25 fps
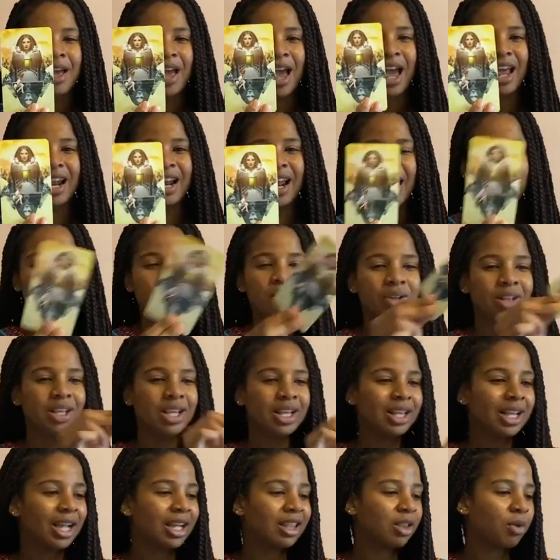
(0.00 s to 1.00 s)
And I really
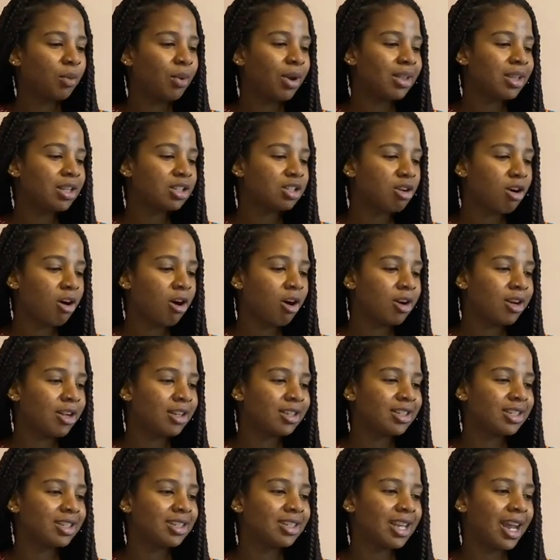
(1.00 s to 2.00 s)
like the way this card
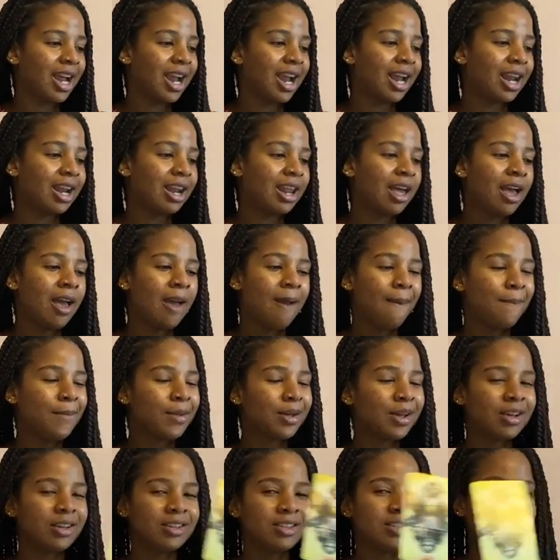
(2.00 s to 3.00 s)
is designed
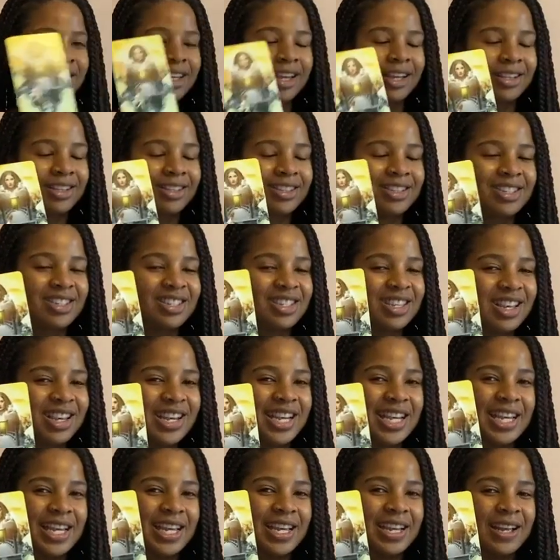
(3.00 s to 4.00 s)
because you can
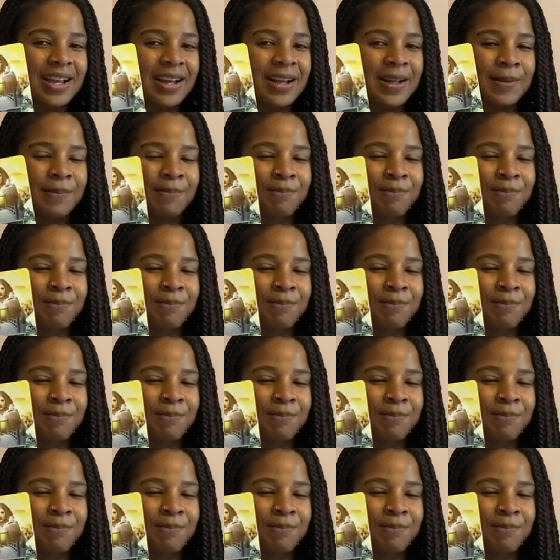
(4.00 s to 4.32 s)
see